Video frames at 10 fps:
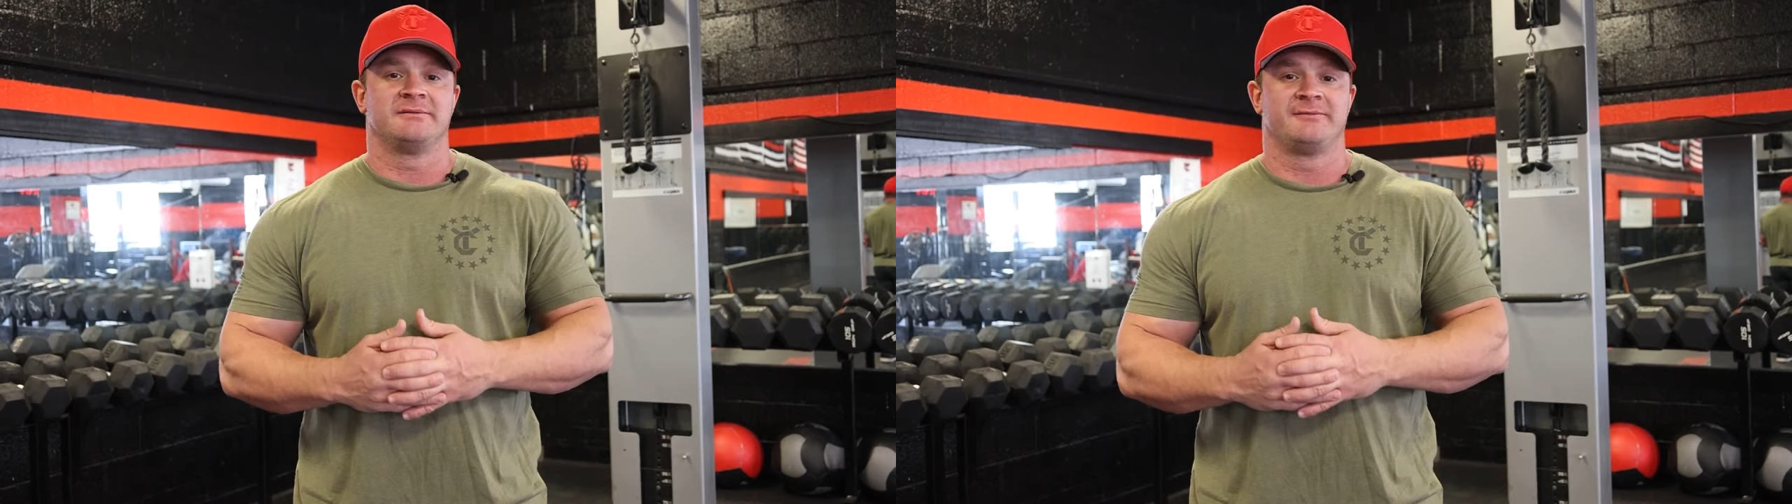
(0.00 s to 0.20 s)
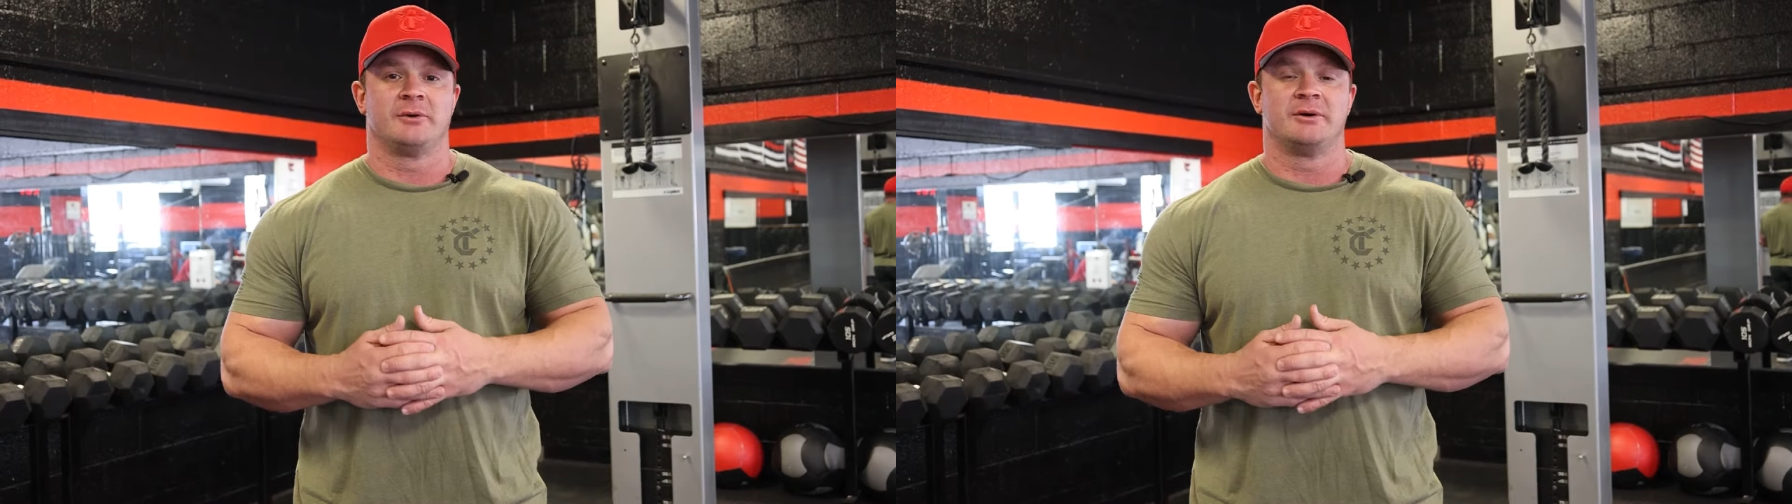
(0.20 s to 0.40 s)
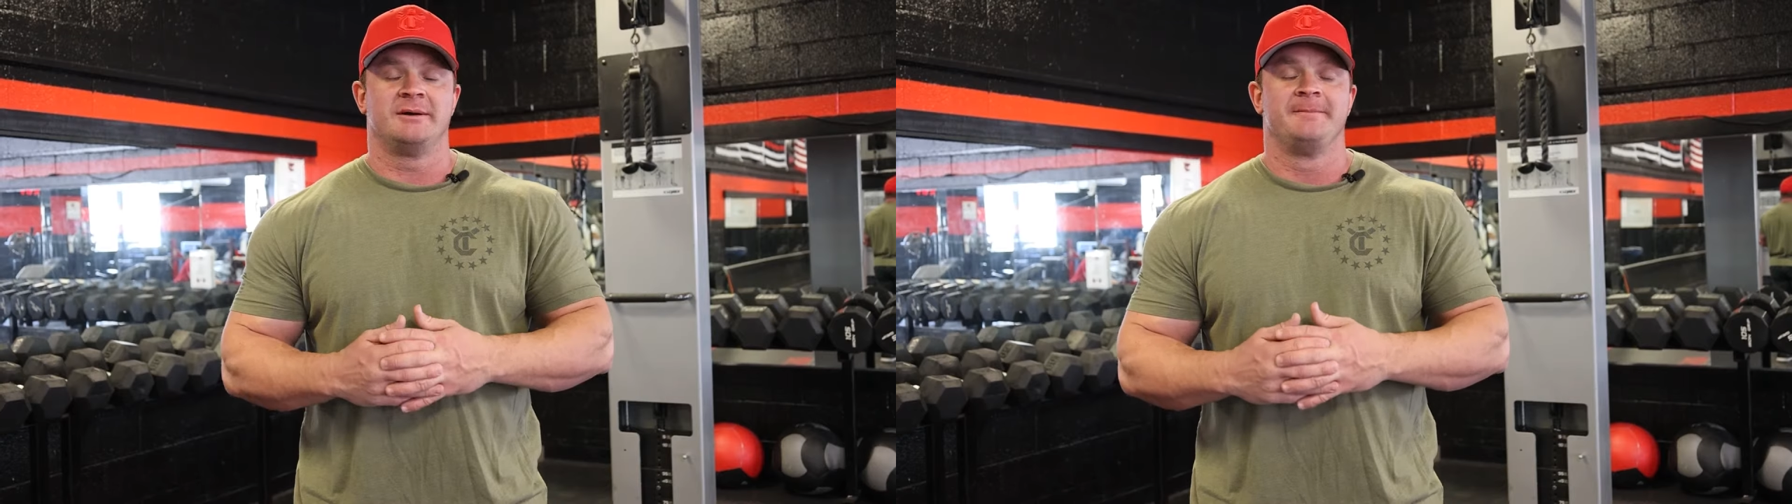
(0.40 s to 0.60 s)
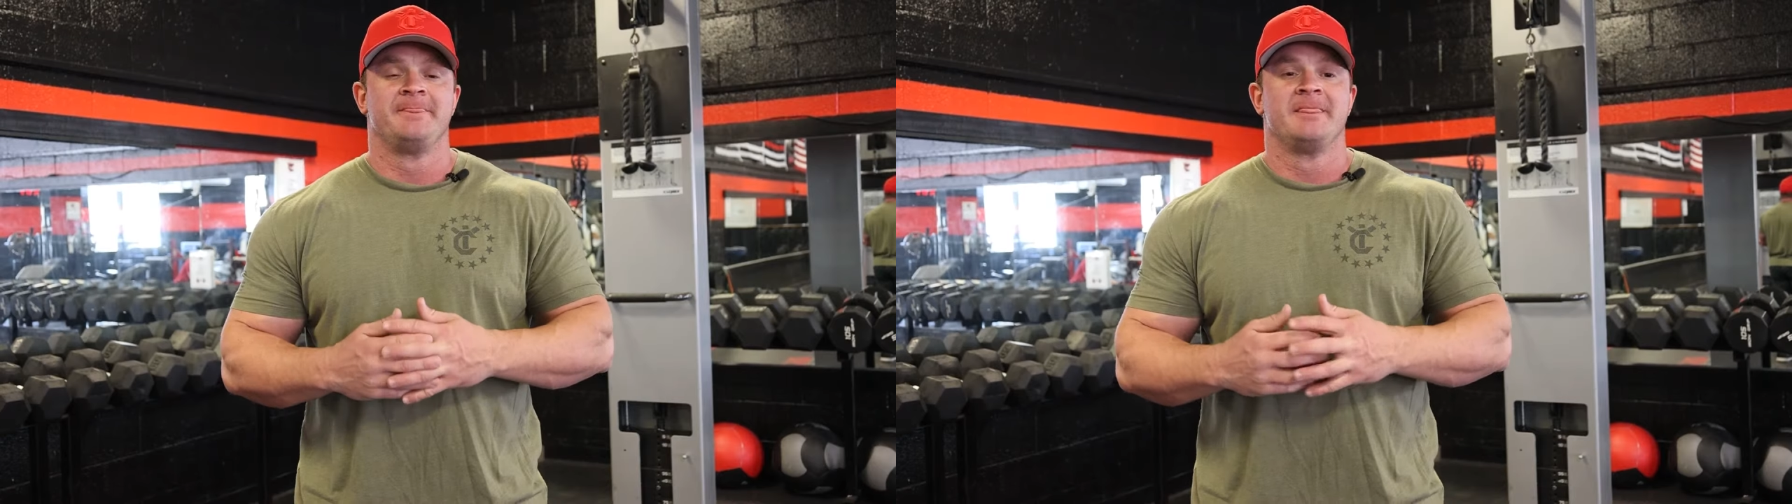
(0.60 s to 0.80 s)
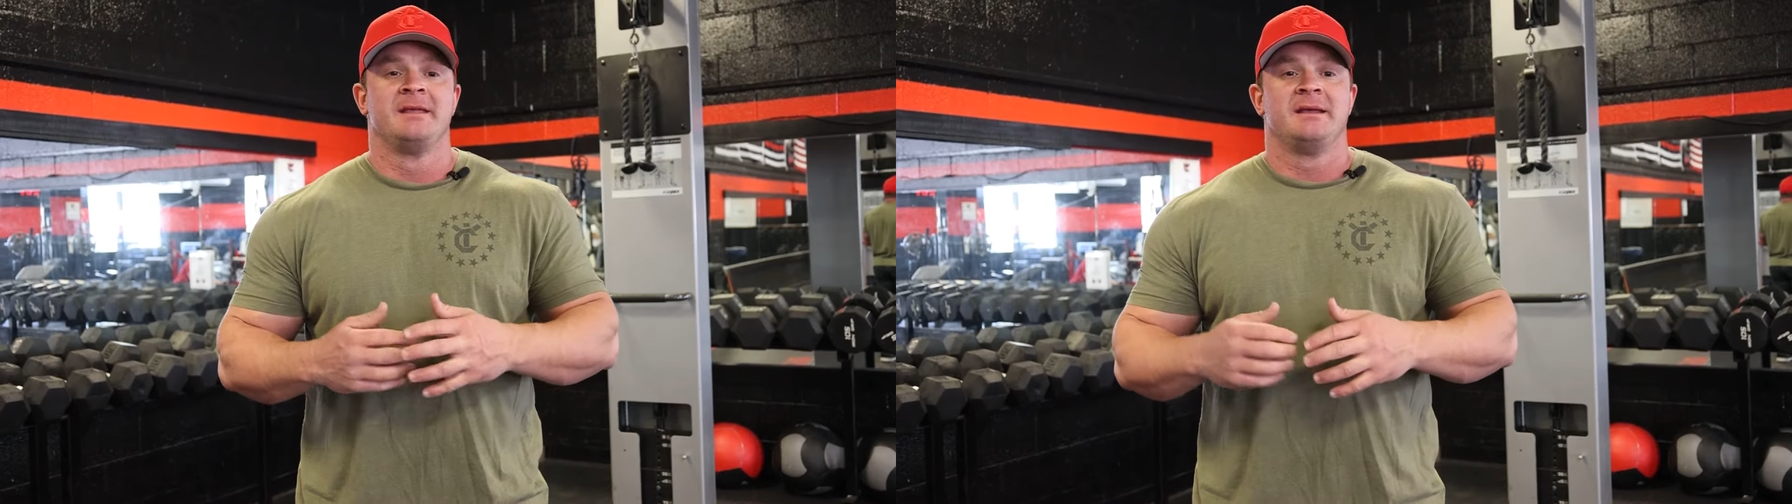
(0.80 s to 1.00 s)
for it.
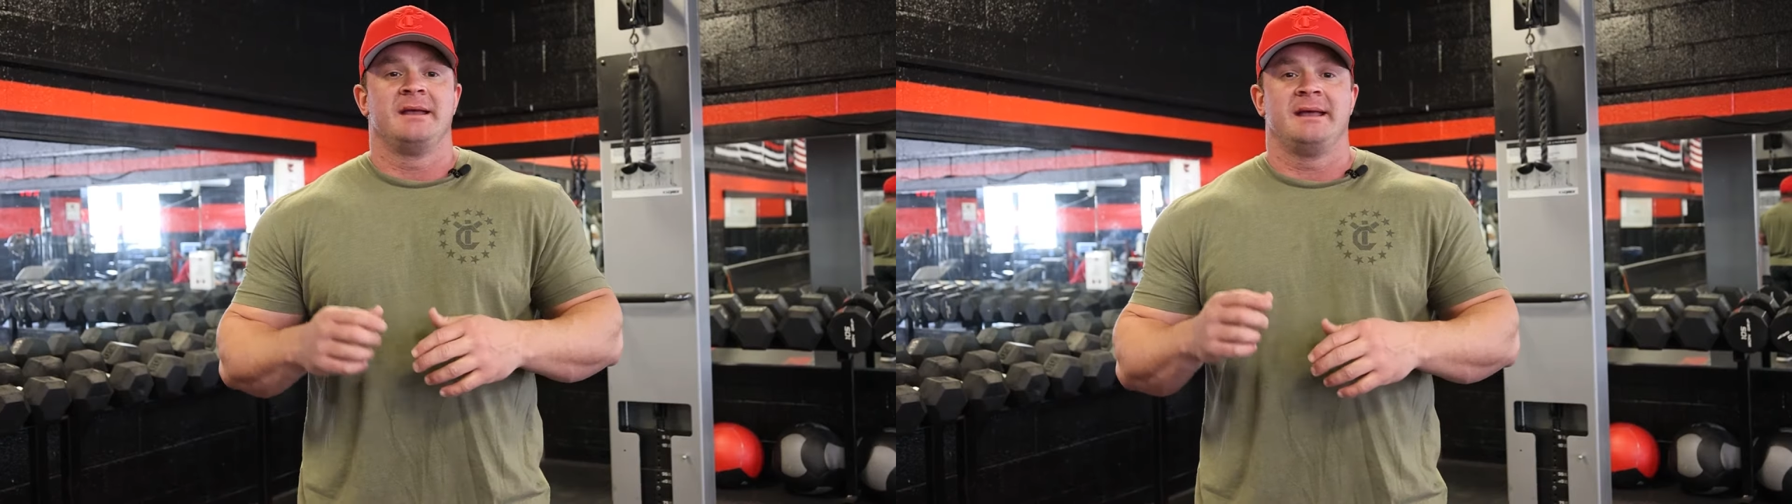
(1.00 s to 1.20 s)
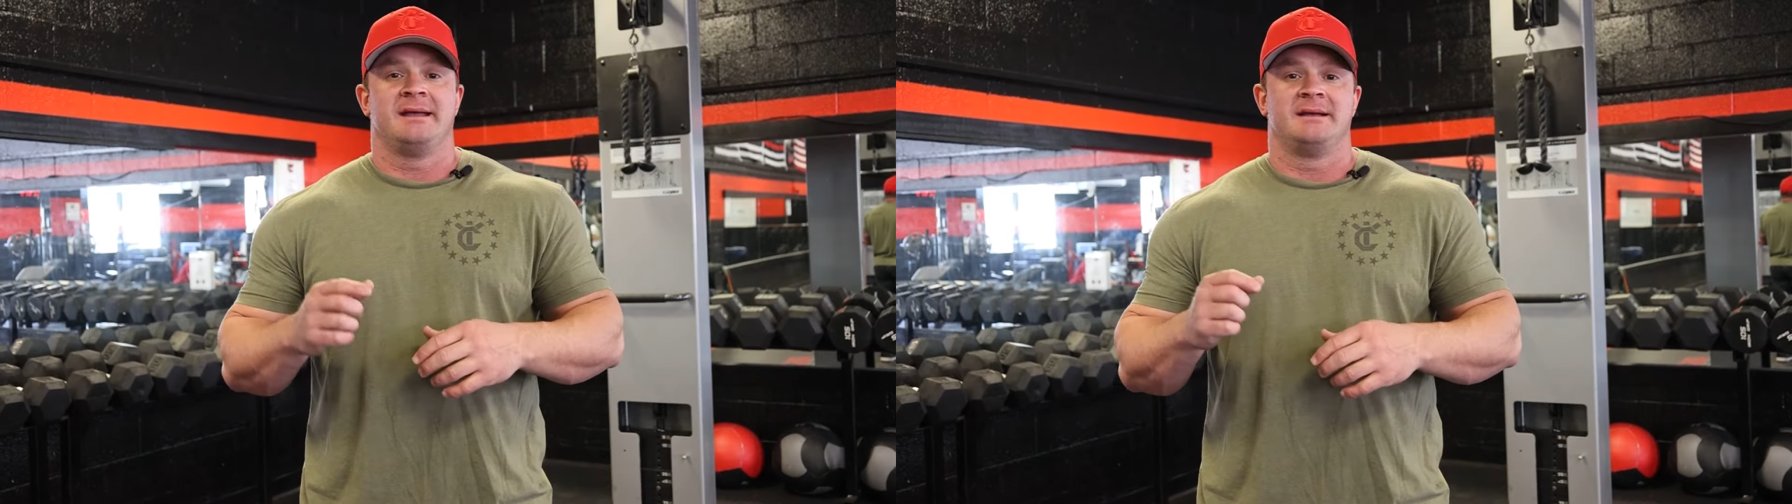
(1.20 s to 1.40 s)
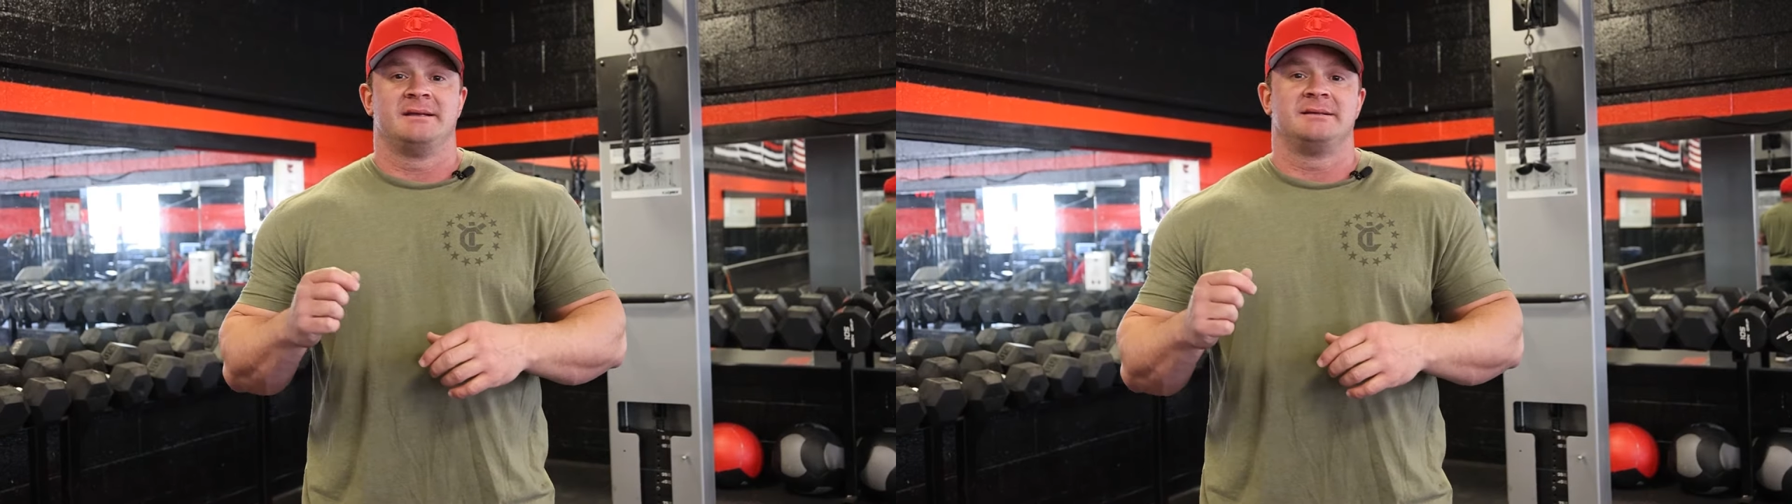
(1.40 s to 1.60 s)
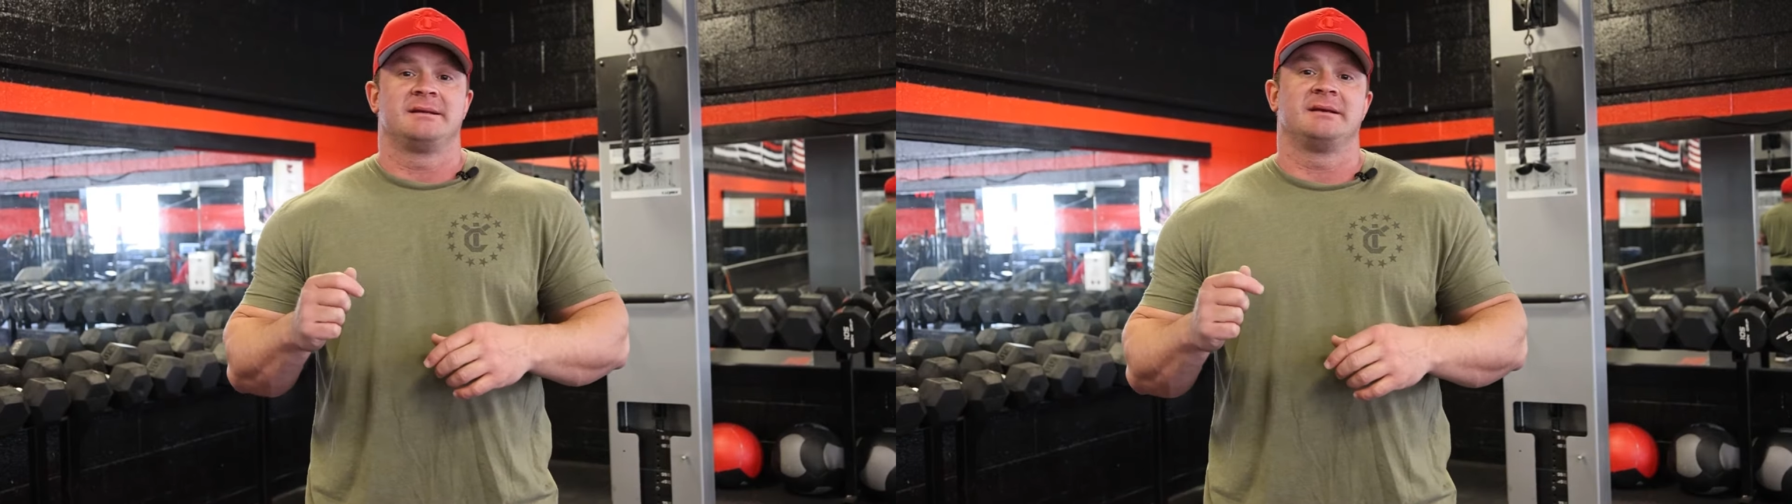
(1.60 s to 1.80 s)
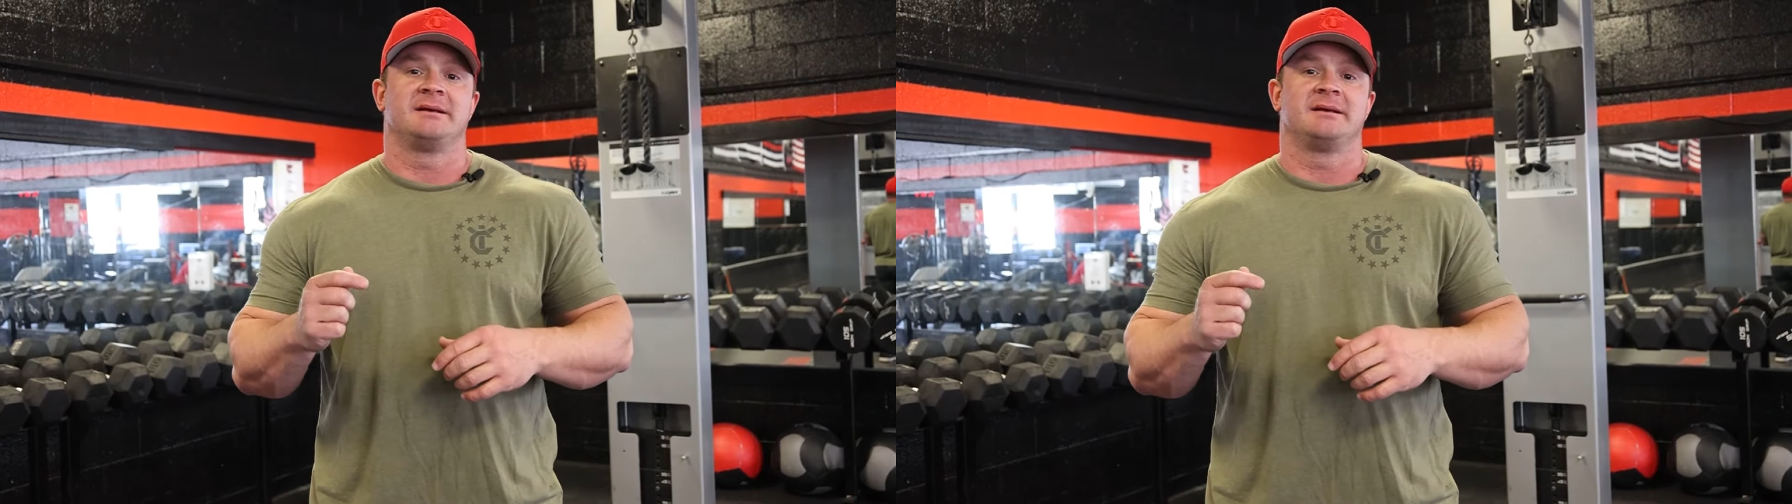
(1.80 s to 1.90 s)
And